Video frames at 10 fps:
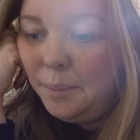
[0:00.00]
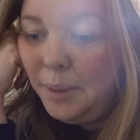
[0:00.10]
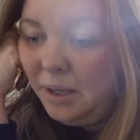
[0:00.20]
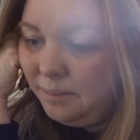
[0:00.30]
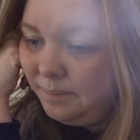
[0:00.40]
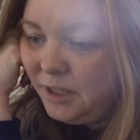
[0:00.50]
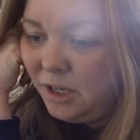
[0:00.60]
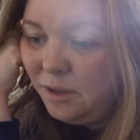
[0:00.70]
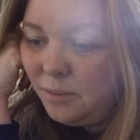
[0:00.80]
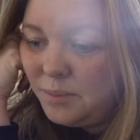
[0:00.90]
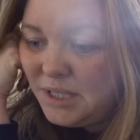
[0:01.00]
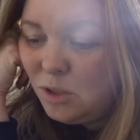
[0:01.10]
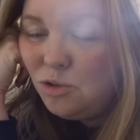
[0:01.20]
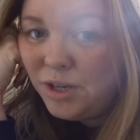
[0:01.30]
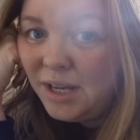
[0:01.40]
But you know, I'm
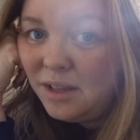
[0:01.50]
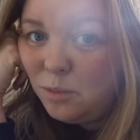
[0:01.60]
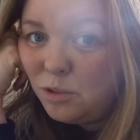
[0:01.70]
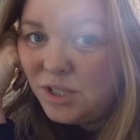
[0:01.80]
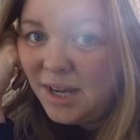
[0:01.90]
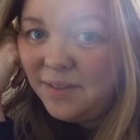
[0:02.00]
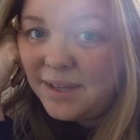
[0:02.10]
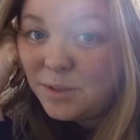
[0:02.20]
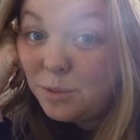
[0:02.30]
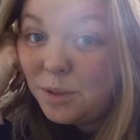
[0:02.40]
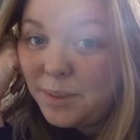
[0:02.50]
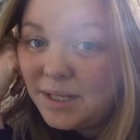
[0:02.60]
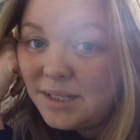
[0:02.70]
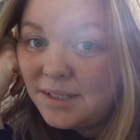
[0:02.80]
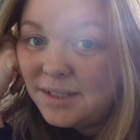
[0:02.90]
still drinking the water and that's all that
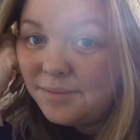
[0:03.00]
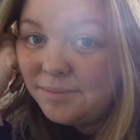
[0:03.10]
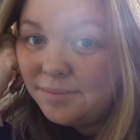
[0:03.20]
matters.